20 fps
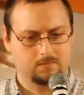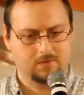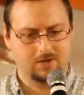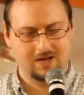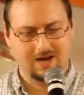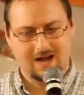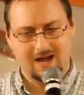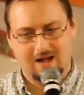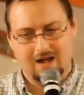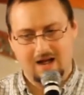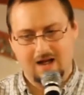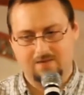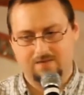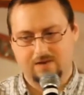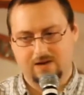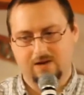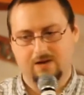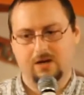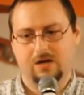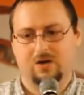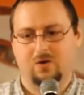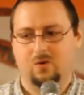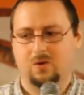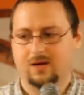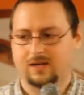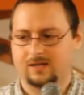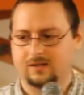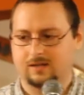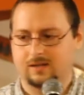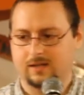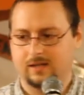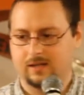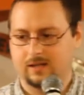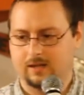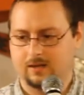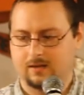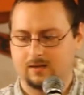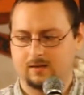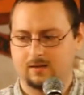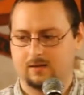But I, I very
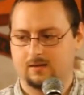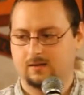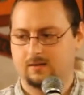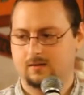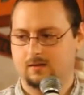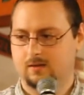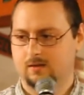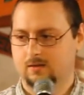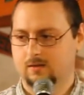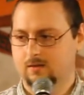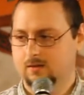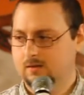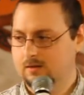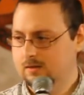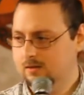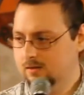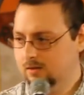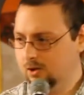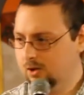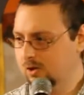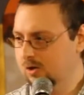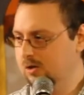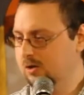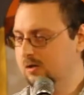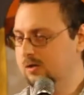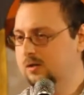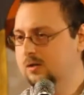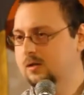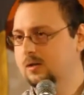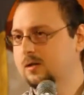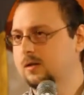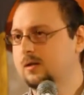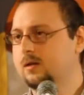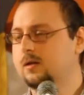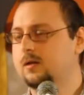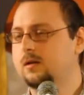quickly looked,